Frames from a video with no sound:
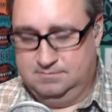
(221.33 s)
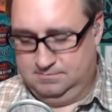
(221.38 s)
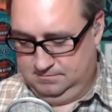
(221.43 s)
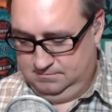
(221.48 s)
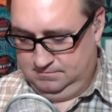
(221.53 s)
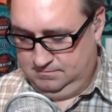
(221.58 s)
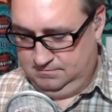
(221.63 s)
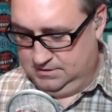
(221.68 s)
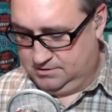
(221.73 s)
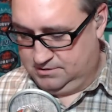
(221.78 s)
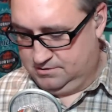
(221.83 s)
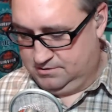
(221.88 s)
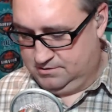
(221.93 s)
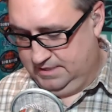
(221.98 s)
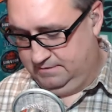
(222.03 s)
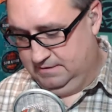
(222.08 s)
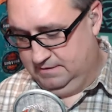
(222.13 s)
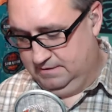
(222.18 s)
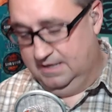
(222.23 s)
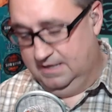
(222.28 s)
That's right.
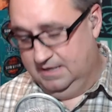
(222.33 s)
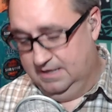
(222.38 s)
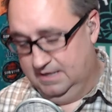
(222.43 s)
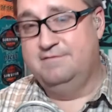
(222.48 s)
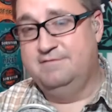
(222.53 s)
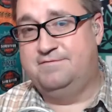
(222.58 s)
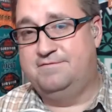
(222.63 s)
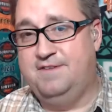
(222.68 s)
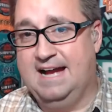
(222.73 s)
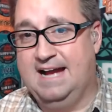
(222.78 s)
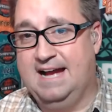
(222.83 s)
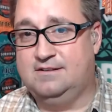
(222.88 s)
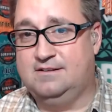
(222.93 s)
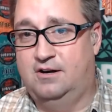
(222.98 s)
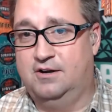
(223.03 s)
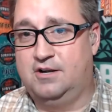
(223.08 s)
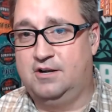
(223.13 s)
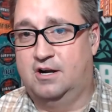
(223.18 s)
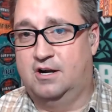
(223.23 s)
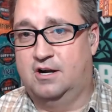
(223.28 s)
In fact, on
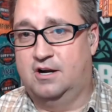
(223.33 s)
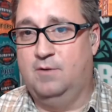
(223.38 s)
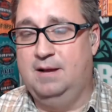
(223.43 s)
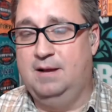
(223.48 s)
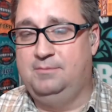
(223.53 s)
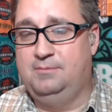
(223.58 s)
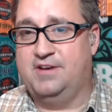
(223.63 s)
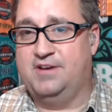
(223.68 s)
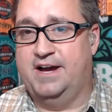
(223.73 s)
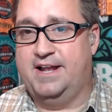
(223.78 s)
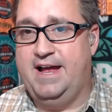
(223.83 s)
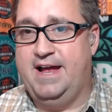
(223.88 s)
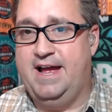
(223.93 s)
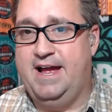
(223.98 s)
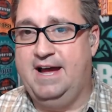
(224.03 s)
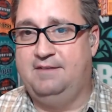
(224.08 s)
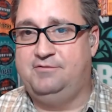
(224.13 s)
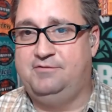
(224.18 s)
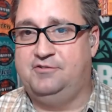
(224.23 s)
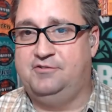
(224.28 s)
our website, I
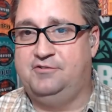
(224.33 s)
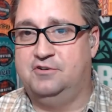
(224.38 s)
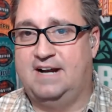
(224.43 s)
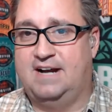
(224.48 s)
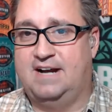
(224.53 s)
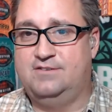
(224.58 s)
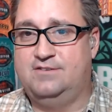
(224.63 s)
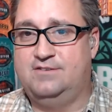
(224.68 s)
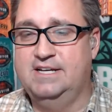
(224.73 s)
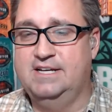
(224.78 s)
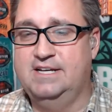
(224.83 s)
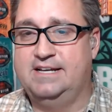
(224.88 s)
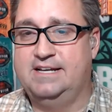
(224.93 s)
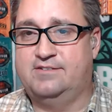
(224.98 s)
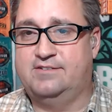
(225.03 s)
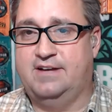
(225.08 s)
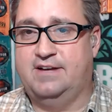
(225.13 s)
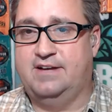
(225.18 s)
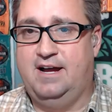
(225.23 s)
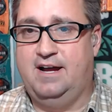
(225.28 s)
have Survivor links. I
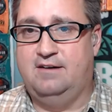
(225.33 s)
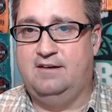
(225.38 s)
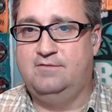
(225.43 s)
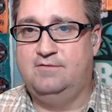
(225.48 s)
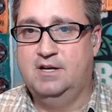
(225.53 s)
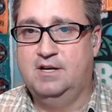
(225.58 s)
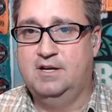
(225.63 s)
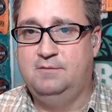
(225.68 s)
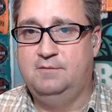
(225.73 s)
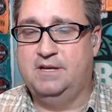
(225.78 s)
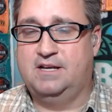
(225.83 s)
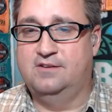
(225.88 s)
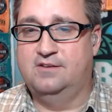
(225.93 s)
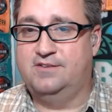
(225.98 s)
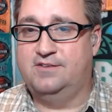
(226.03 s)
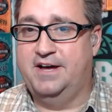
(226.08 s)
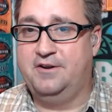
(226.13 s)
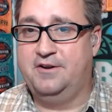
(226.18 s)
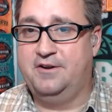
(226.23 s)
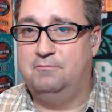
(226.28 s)
have, because I
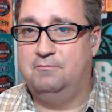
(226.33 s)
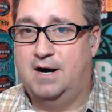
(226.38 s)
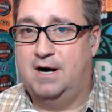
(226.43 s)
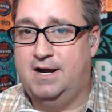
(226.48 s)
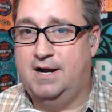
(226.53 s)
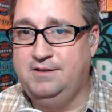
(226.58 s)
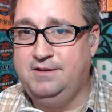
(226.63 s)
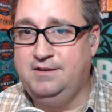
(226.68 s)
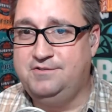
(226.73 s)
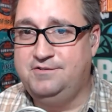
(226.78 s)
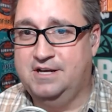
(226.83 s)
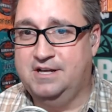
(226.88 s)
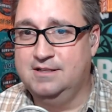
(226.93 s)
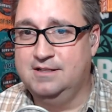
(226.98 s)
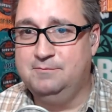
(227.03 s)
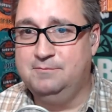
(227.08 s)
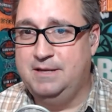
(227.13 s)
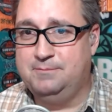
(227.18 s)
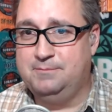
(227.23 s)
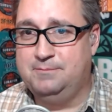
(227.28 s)
don't mind telling
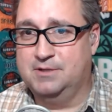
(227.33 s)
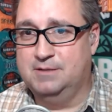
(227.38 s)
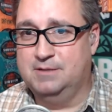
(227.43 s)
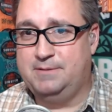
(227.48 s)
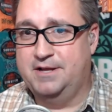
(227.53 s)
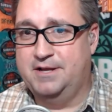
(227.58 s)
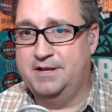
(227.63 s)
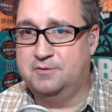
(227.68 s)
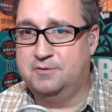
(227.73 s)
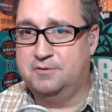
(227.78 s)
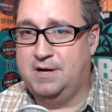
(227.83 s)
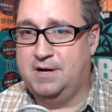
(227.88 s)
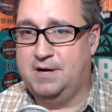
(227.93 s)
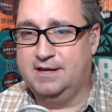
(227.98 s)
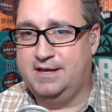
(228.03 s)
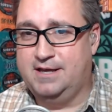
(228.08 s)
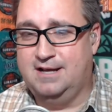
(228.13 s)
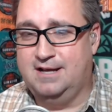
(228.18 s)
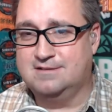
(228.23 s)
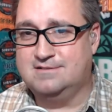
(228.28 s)
people about other
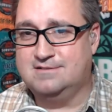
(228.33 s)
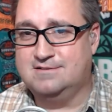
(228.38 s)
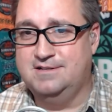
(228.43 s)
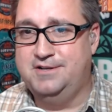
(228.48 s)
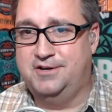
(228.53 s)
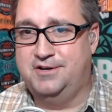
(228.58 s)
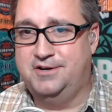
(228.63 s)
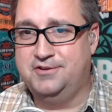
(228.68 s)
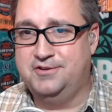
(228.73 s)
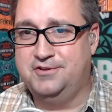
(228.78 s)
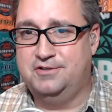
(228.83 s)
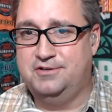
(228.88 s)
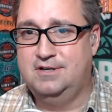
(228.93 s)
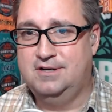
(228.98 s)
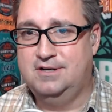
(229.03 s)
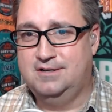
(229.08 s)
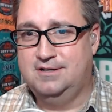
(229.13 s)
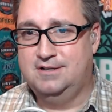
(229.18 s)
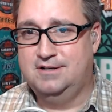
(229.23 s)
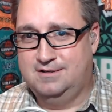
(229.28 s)
podcasts and other
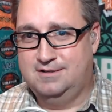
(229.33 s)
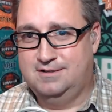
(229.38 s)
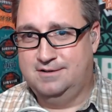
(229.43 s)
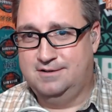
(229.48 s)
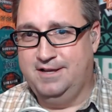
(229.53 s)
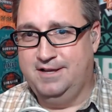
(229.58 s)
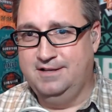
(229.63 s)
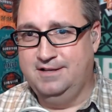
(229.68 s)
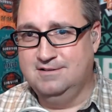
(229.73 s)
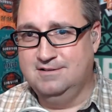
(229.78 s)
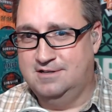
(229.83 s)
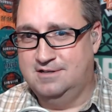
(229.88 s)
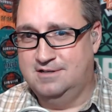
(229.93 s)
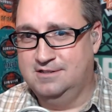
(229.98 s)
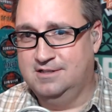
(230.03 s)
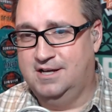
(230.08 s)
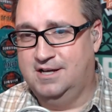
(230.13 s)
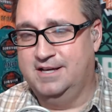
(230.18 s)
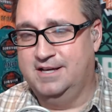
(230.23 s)
things, unlike,